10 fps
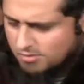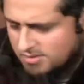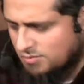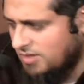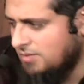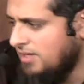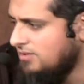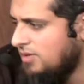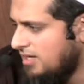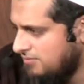is we can make
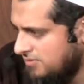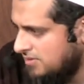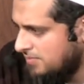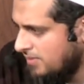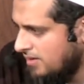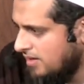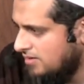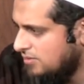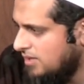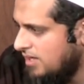dua for them.
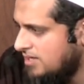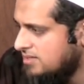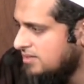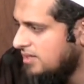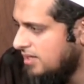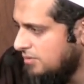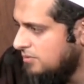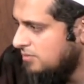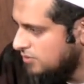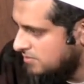Ad-du'a
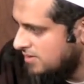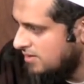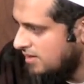silahul mu'min.